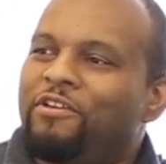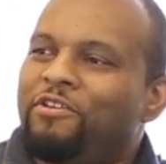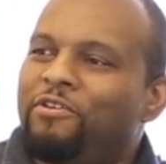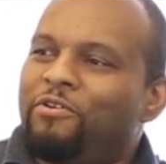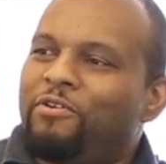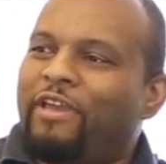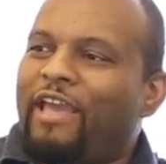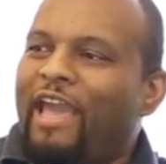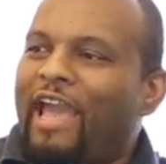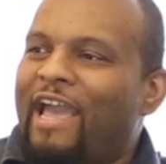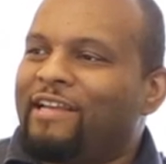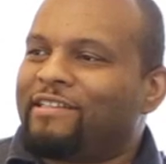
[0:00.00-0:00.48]

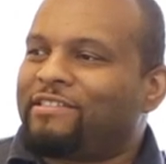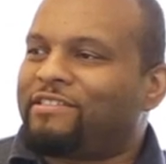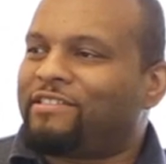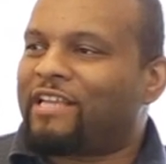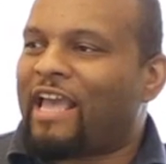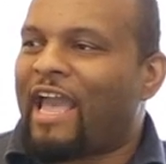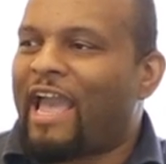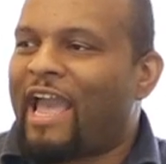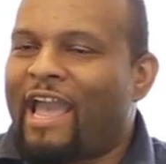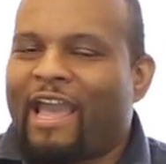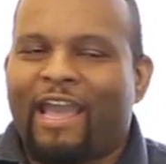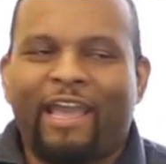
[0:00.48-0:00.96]
You can't
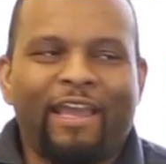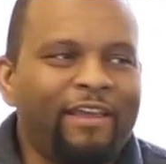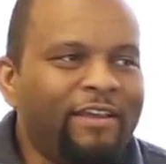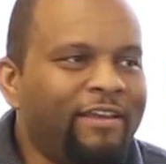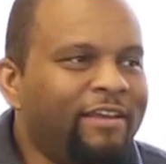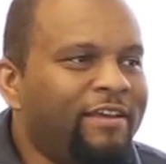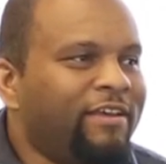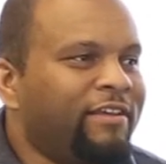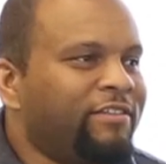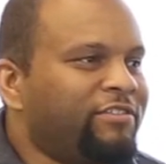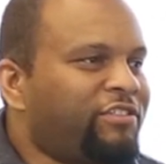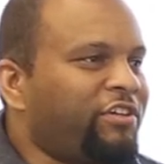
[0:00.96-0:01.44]
say
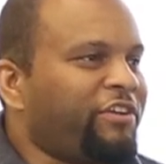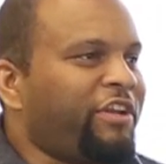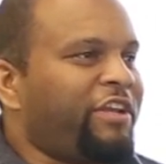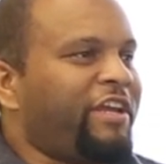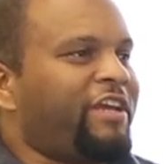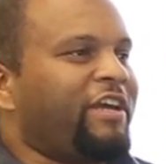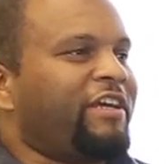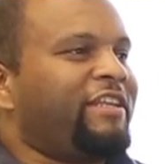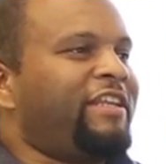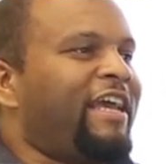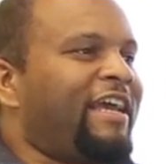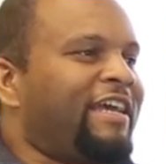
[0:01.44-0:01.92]

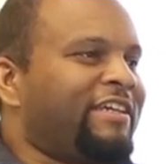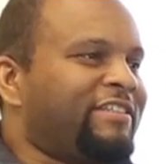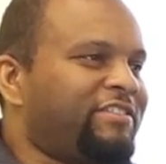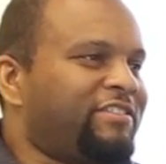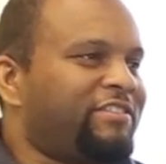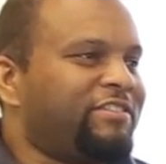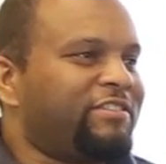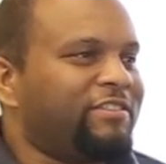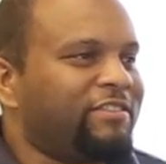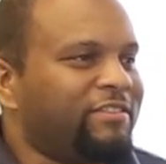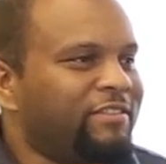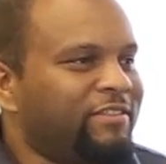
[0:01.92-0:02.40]
Tariqa
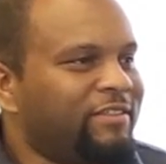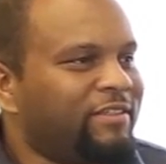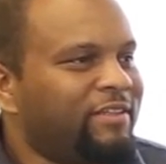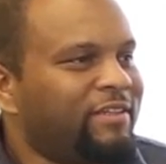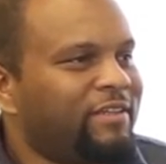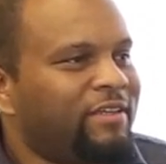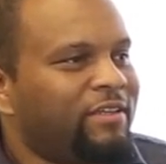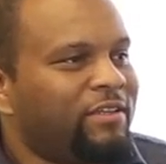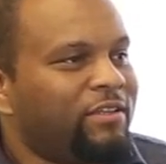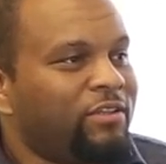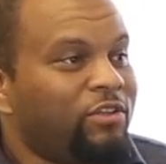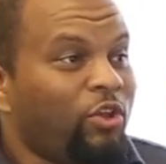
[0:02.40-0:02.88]
this.
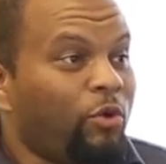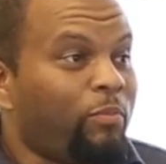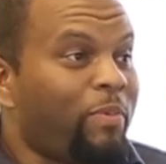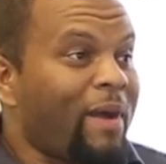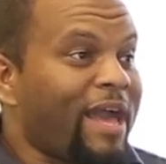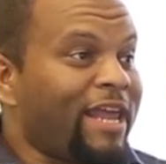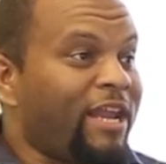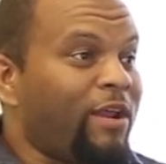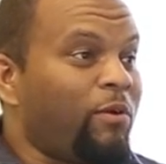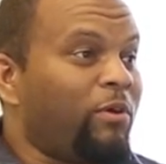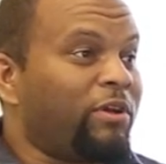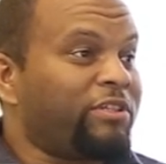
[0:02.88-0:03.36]

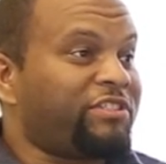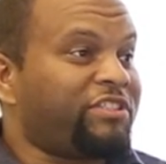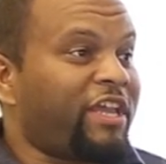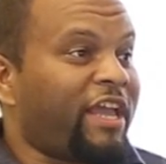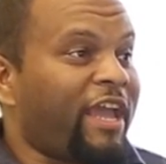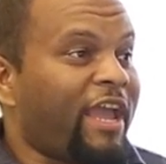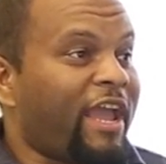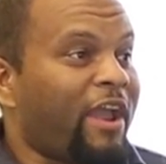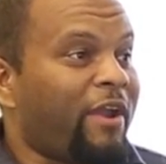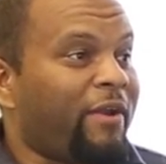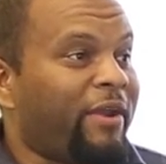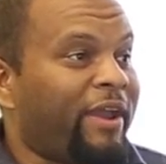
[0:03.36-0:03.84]
Nobody wants to
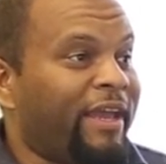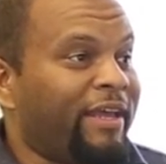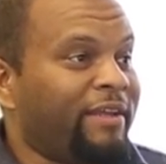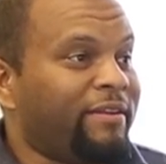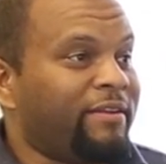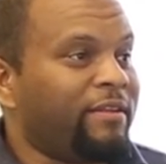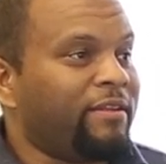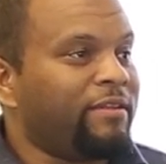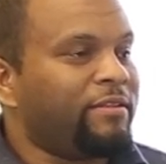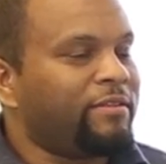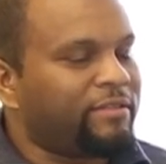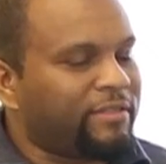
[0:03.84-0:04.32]
hear
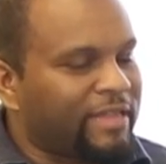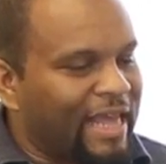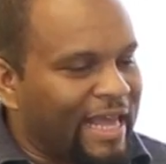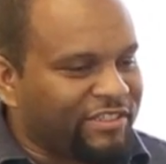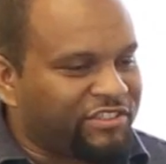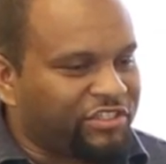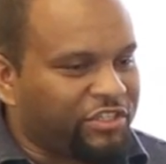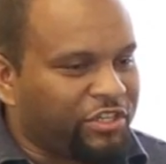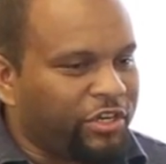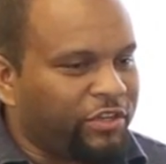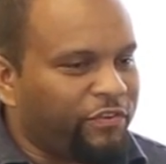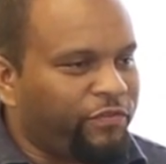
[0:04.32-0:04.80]
it.
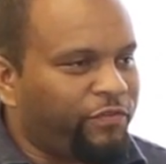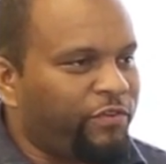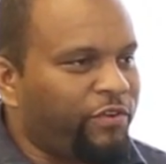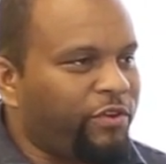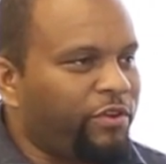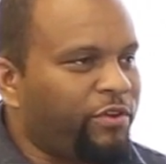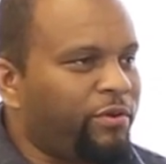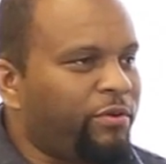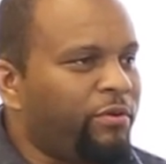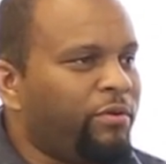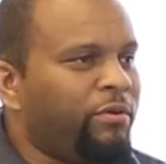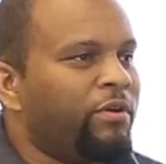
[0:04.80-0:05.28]
That's good for
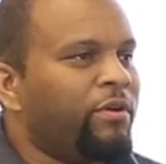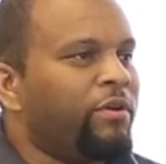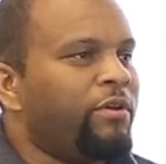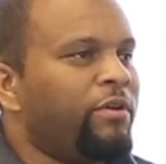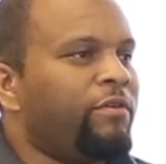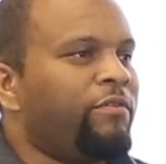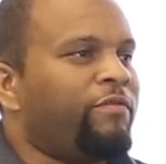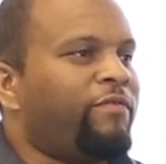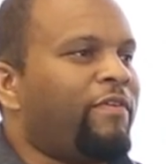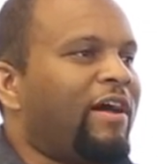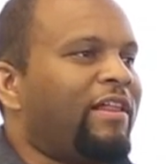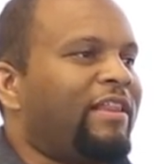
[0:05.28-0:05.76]
you.
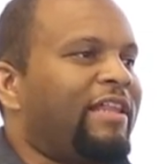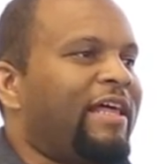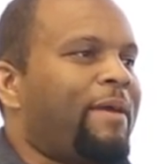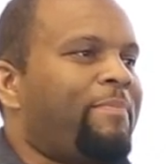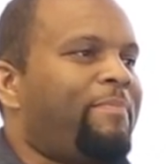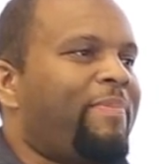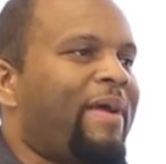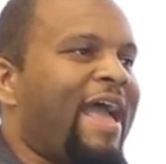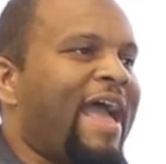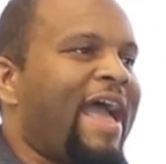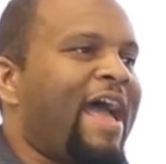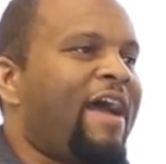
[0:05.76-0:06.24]
Follow
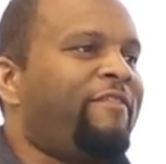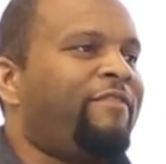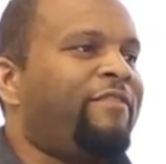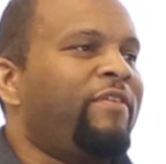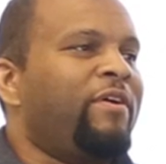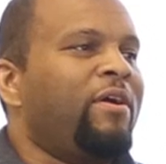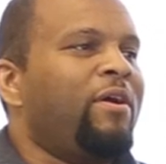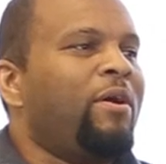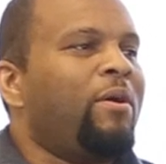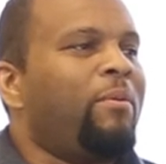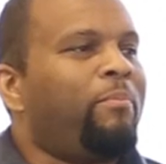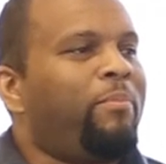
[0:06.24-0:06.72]
that path.
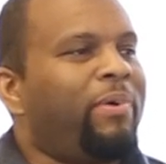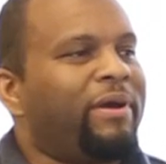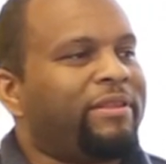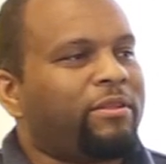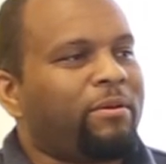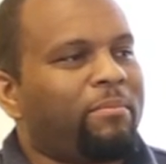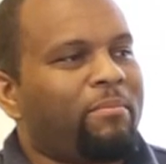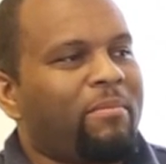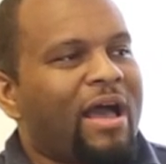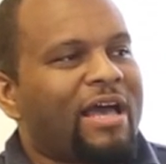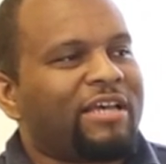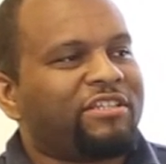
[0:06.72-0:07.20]

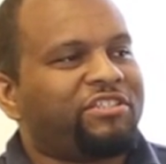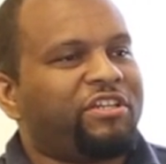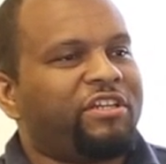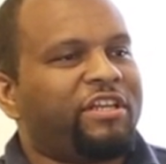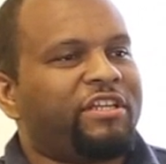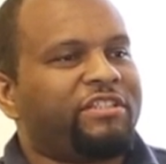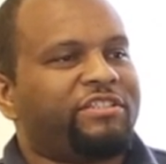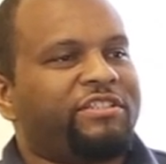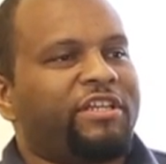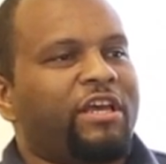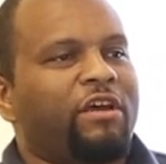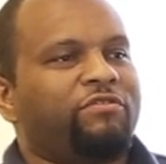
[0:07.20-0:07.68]
But the
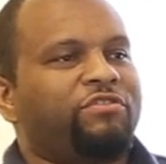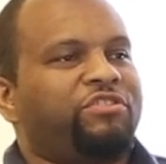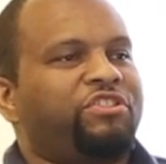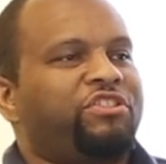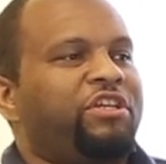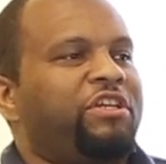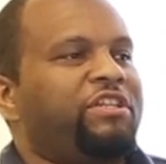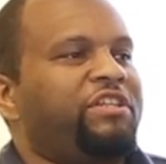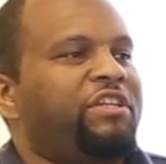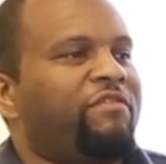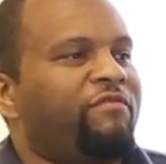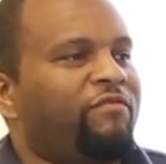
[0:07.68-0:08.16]
masjid itself
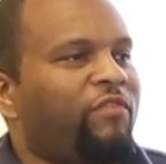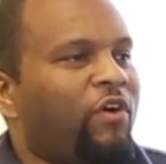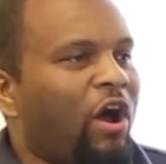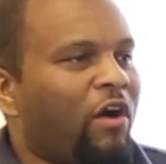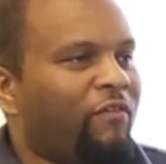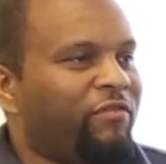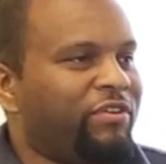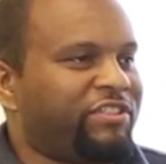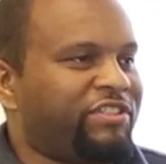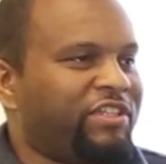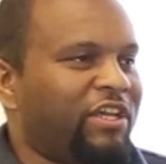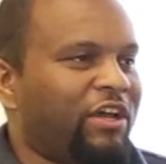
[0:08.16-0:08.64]
shouldn't
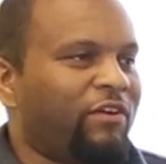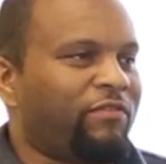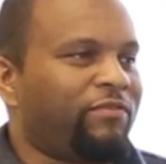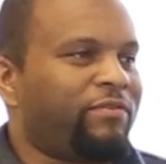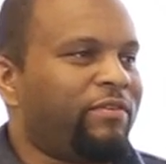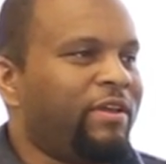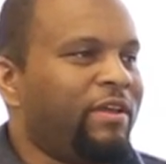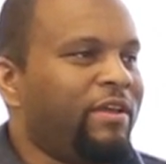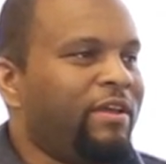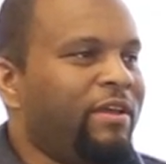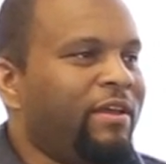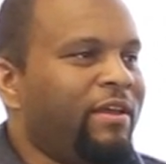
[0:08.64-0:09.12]
involve itself.
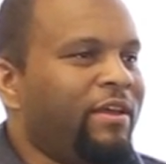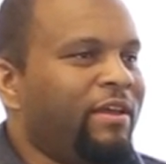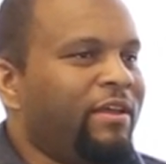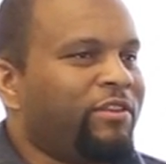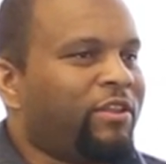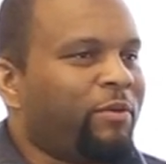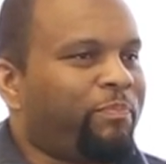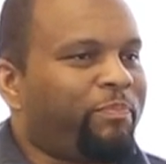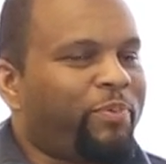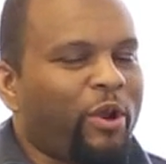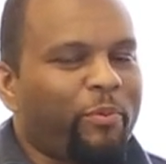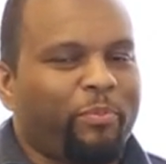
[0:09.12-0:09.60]

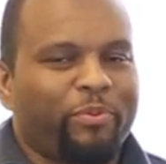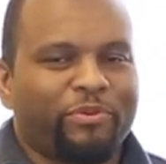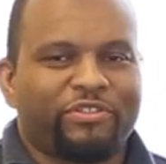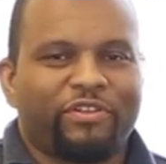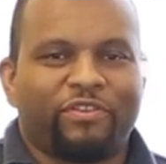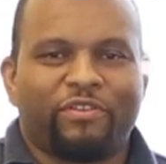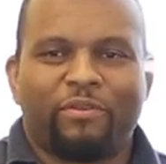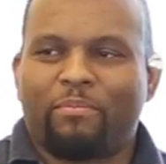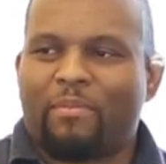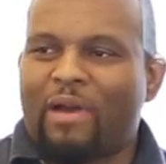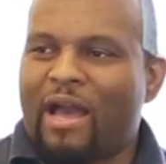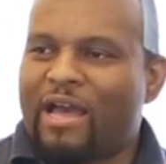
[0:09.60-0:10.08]
The purpose
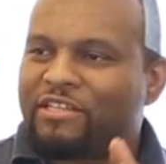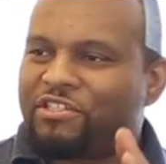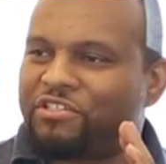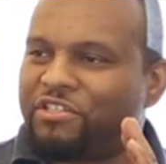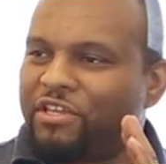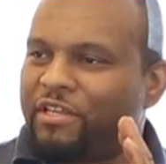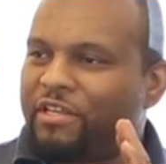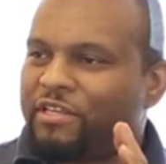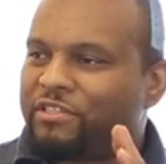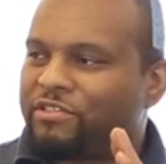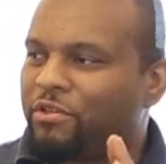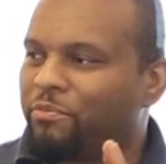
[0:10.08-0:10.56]
of the
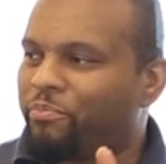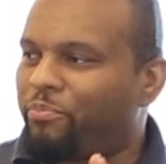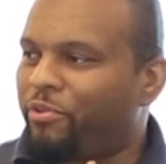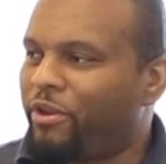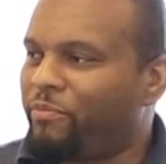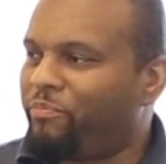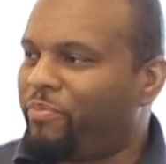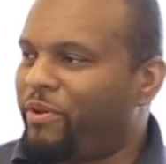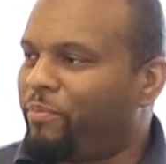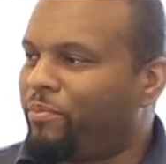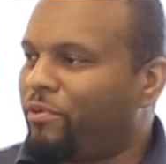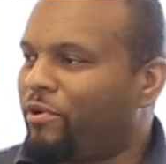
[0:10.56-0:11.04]
masjid is to
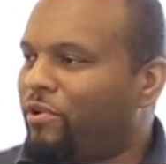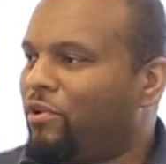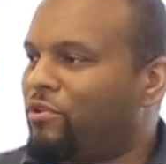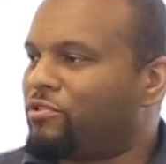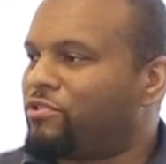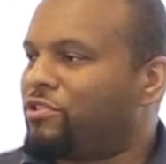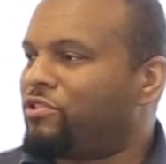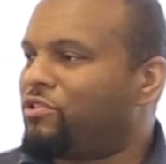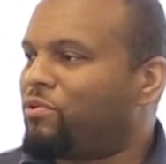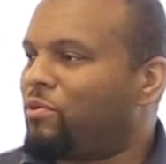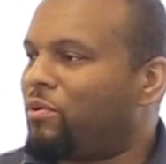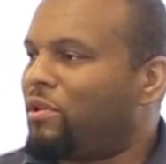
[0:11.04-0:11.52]
bring people
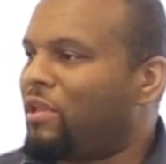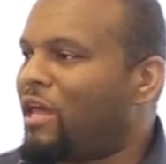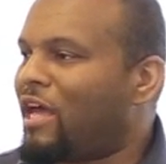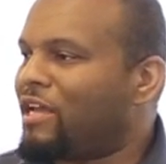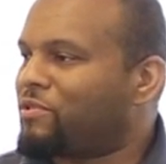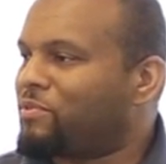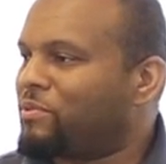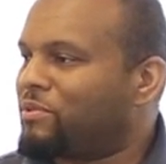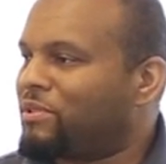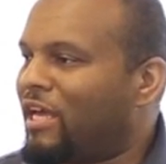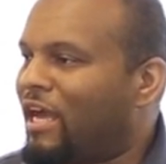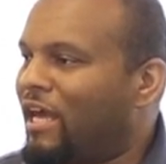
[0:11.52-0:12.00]
closer to
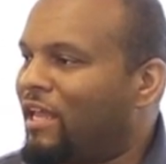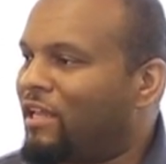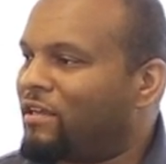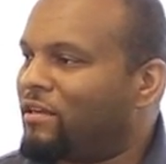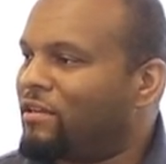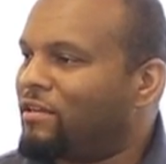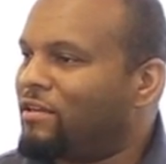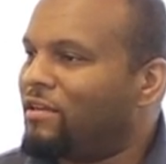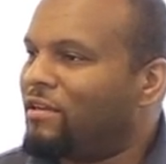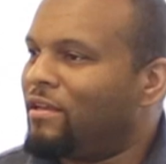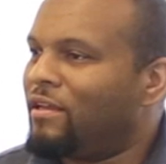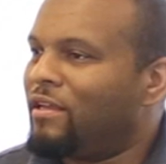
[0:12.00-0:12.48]
Allah subhanahu wa ta'ala,
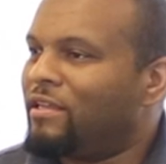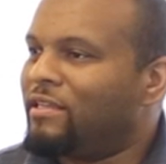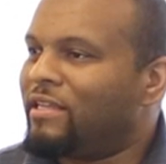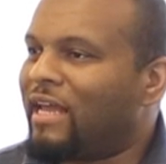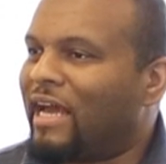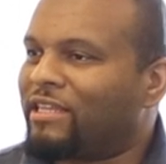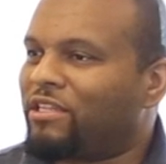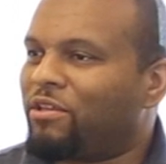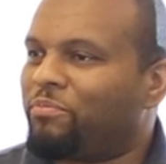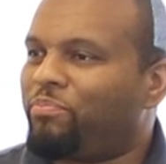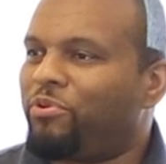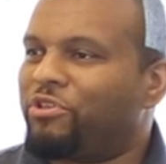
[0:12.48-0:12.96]

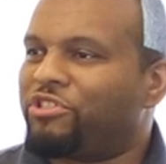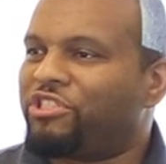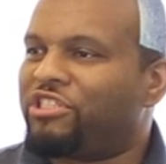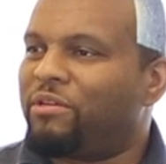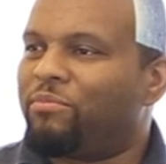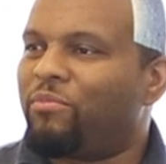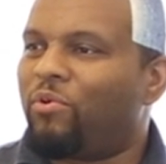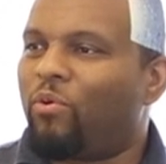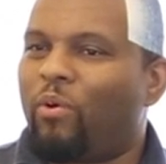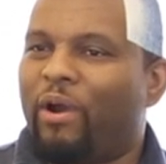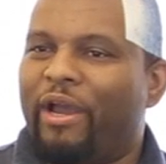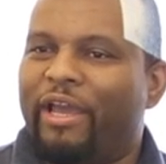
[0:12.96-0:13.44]
not to push
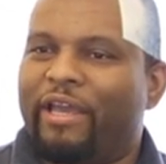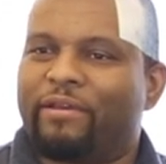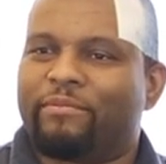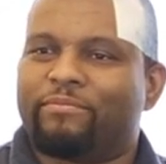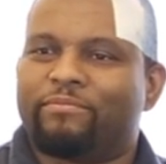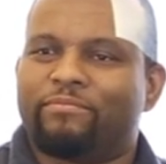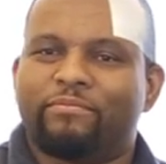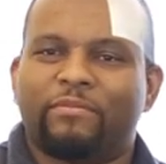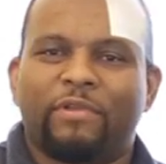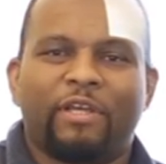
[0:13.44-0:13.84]
them away.